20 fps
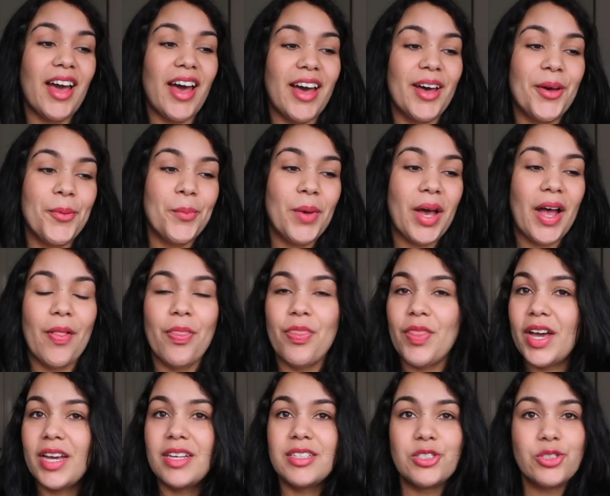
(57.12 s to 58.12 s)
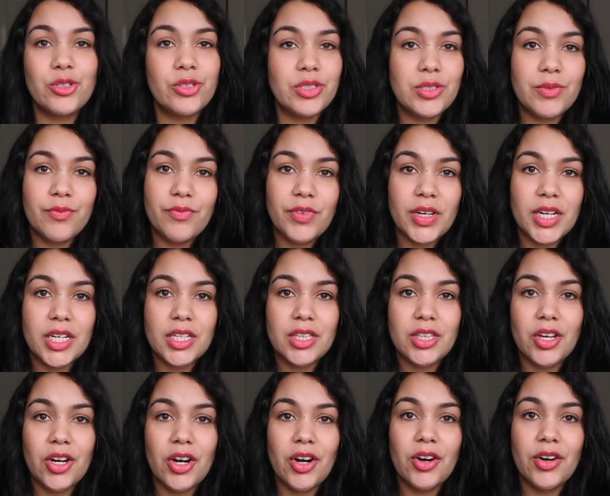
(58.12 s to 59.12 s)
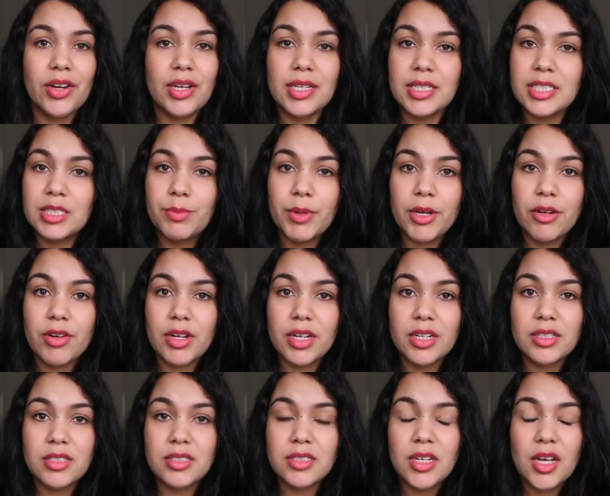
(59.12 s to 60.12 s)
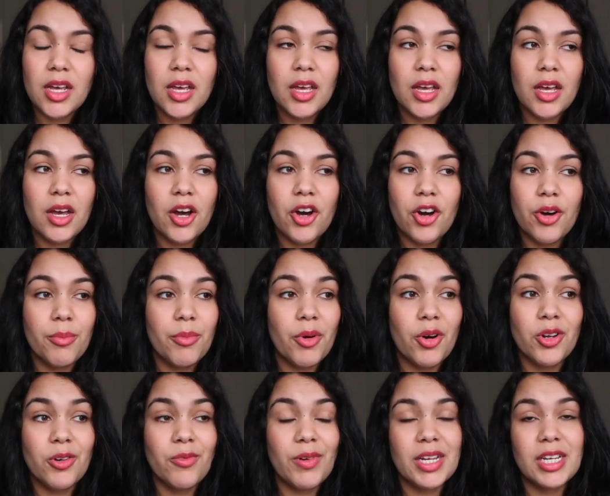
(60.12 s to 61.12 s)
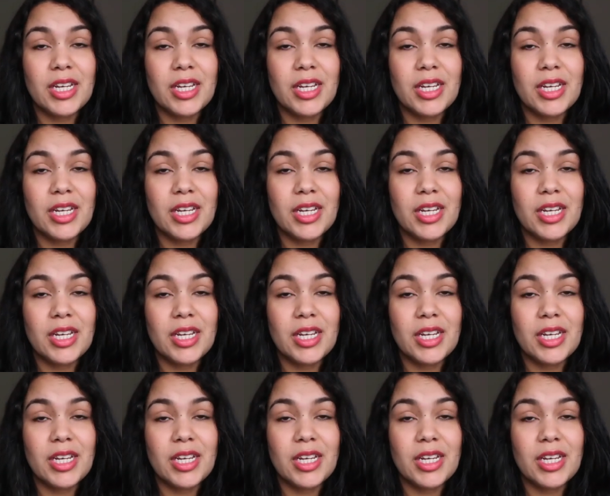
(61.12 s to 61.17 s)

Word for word: um, and that is not something that I experience um, on a